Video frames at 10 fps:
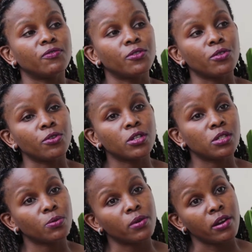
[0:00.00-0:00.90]
For
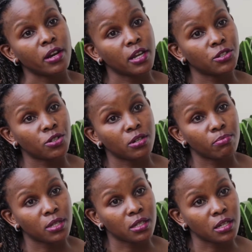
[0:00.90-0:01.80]
those who are engaged in
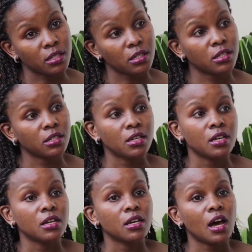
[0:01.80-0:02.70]
business,
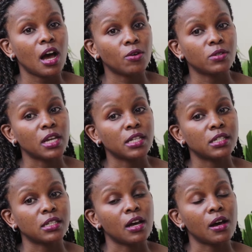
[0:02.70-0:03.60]
how
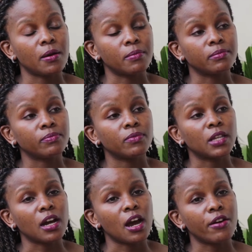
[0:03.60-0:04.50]
does
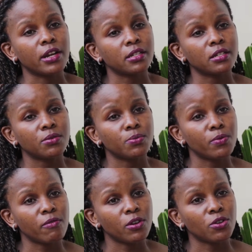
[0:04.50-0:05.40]
the current
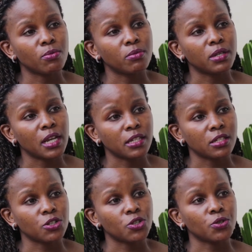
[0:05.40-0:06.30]
revenue
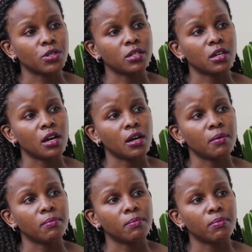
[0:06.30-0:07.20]
mobilization
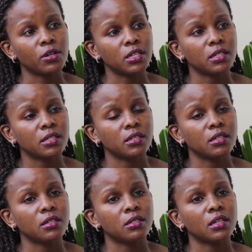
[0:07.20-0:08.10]

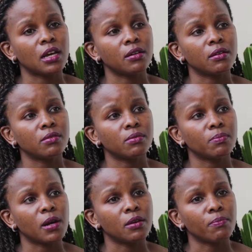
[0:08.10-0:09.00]
policies
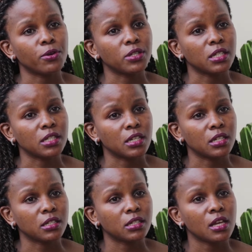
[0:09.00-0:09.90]
and
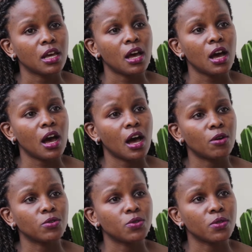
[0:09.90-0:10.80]
processes,
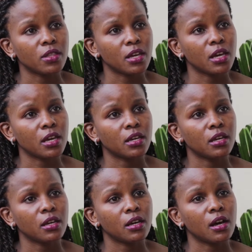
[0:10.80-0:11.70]
how do they
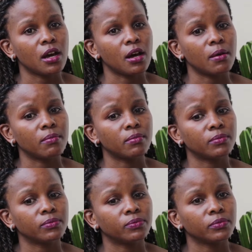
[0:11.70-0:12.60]

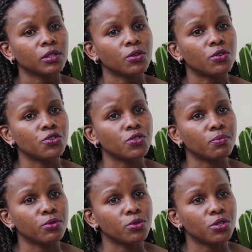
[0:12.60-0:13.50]

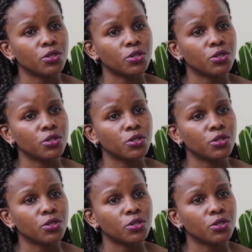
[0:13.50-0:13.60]
contribute